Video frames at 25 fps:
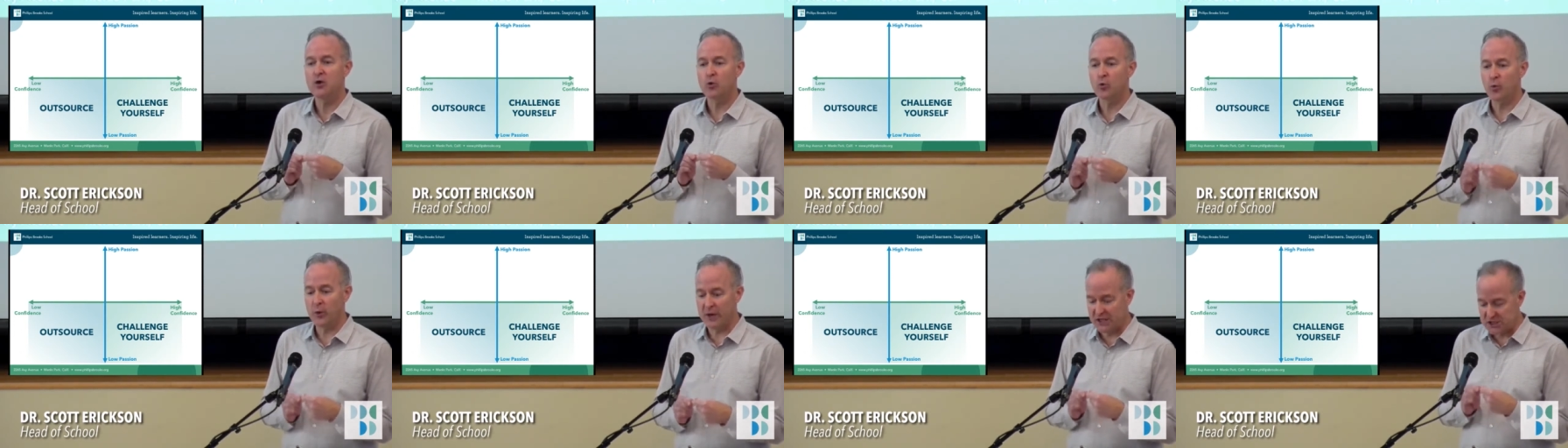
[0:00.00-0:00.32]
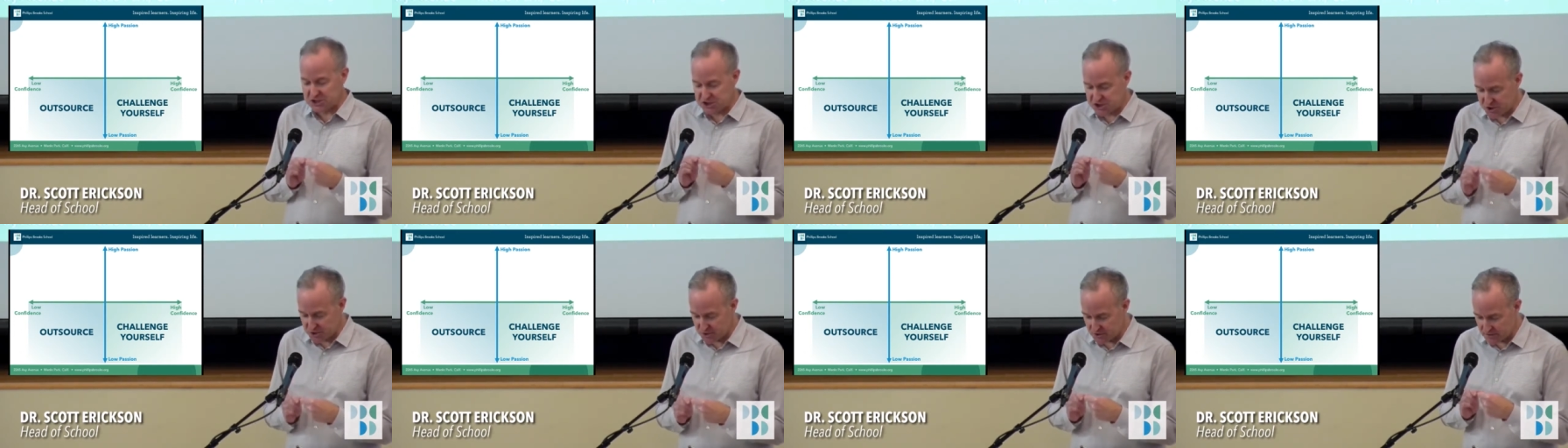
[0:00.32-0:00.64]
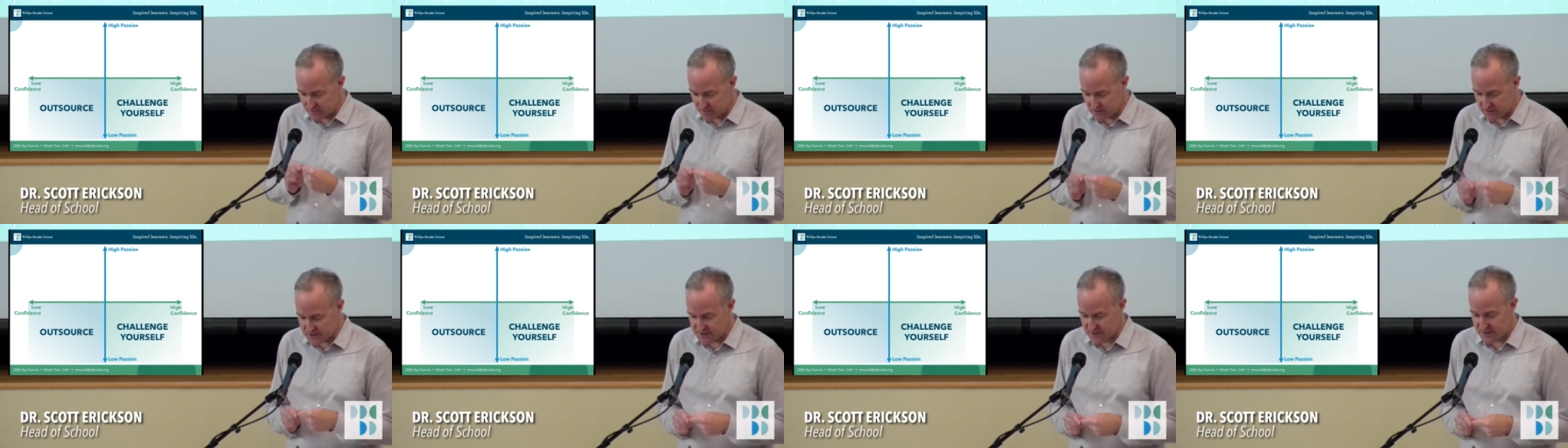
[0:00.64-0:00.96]
which
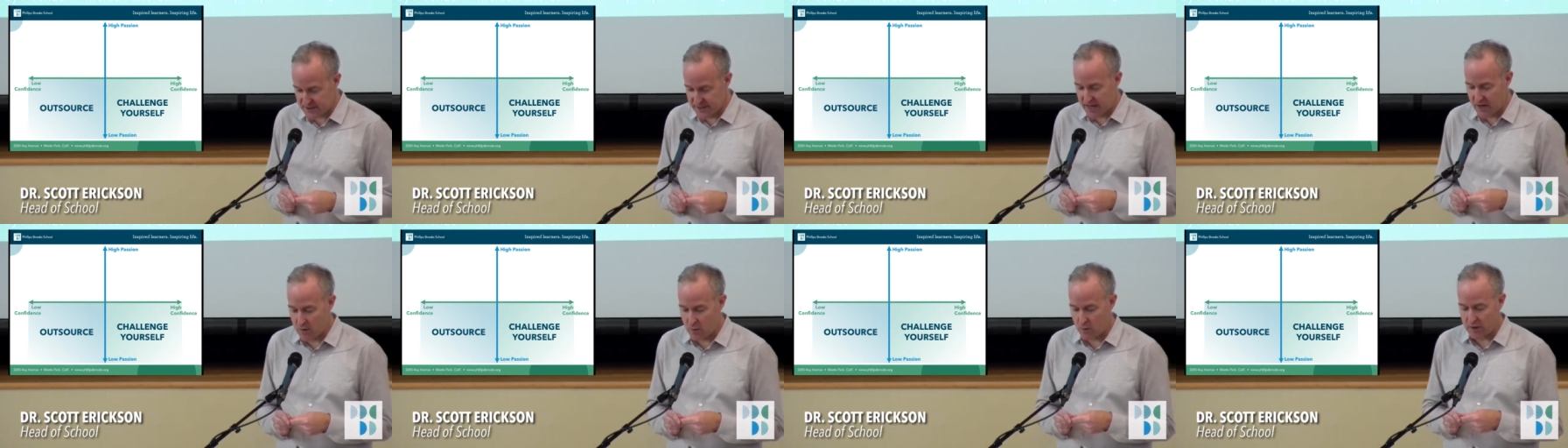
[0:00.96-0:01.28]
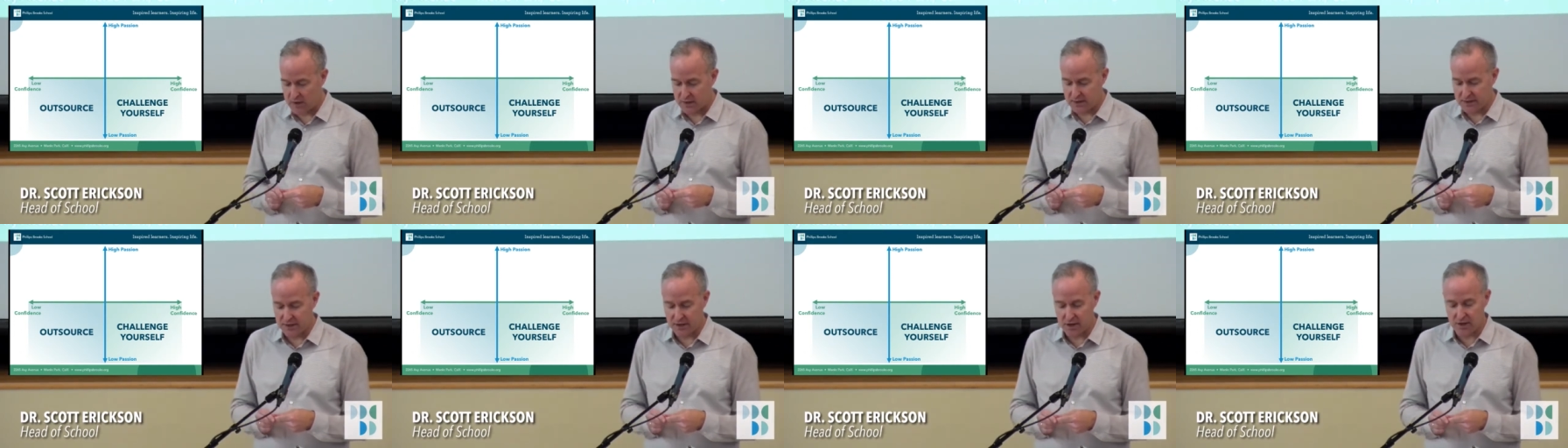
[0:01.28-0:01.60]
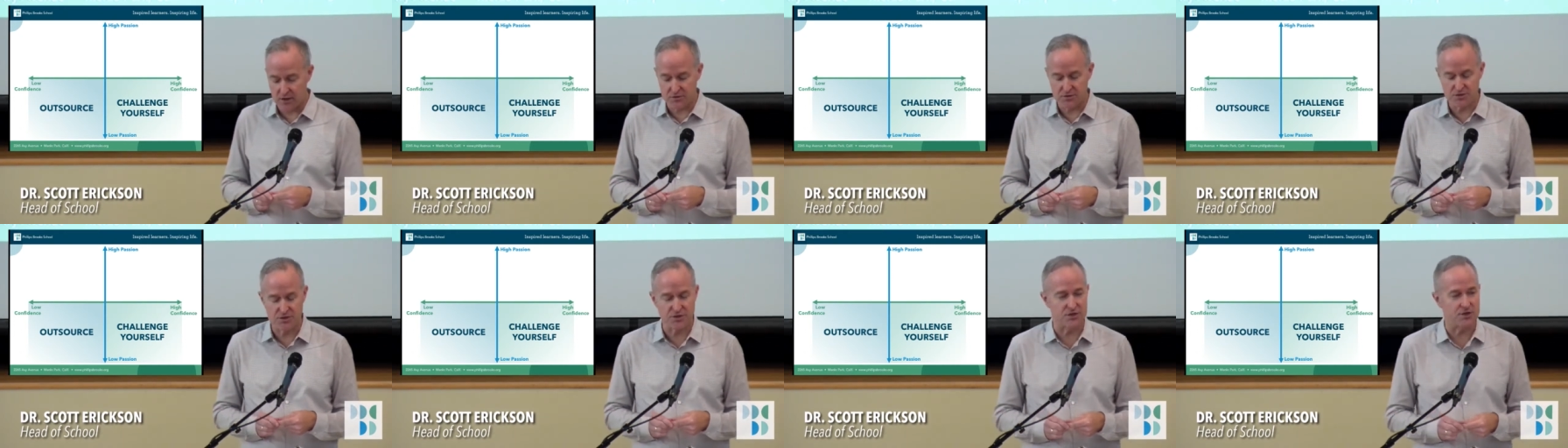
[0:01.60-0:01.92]
university I wanted to
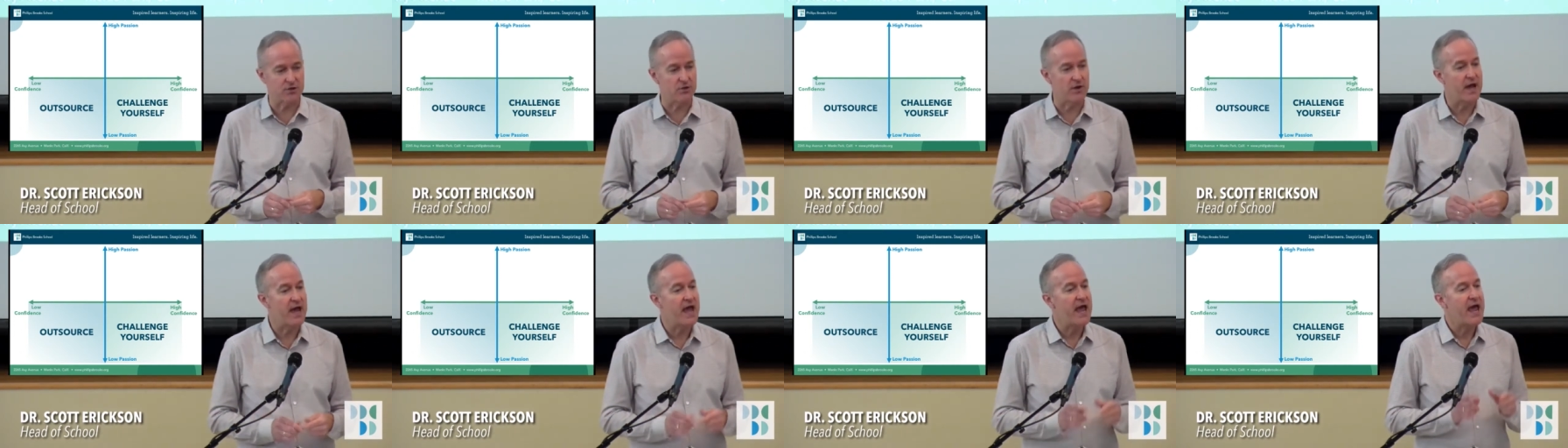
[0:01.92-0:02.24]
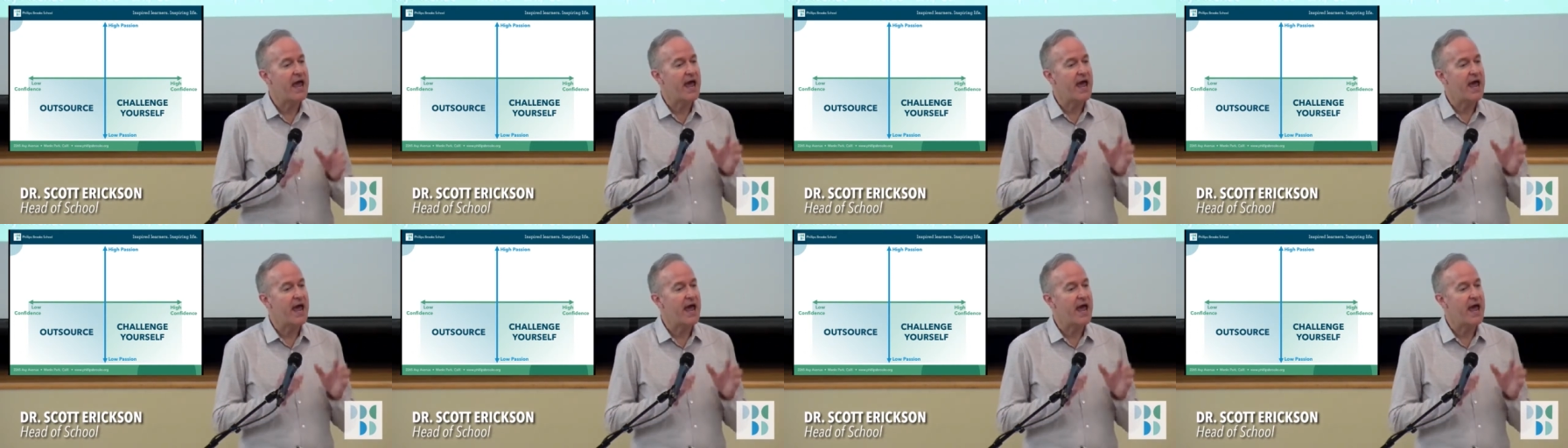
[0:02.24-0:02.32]
go to.